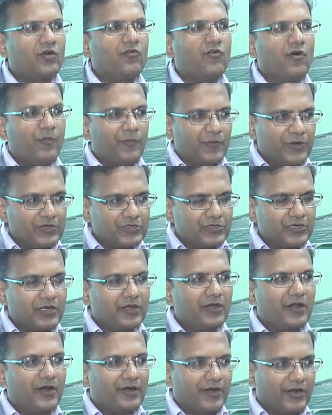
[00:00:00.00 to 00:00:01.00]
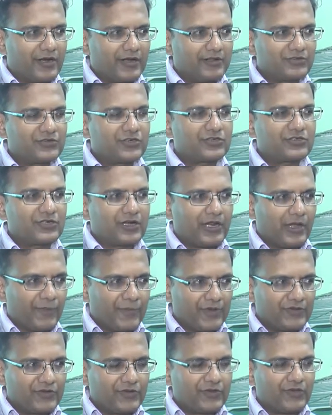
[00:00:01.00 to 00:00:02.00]
of operational under construction
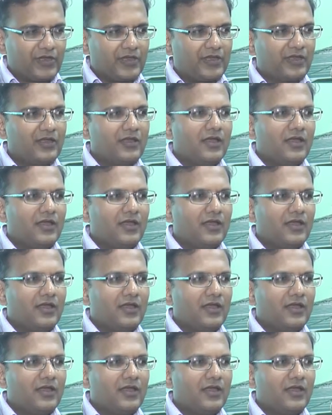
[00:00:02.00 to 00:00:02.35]
capacity,